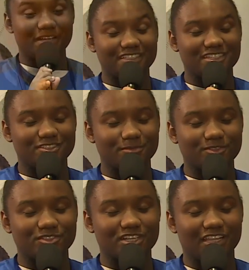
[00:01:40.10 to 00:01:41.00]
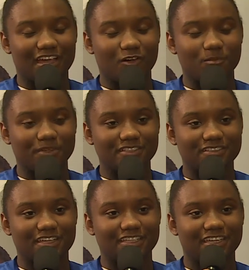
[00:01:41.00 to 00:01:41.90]
My teacher, Mr. Chella, helped me to
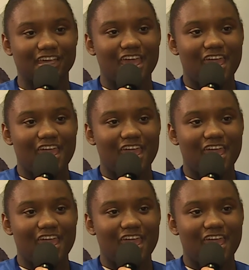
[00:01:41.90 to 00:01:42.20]
study,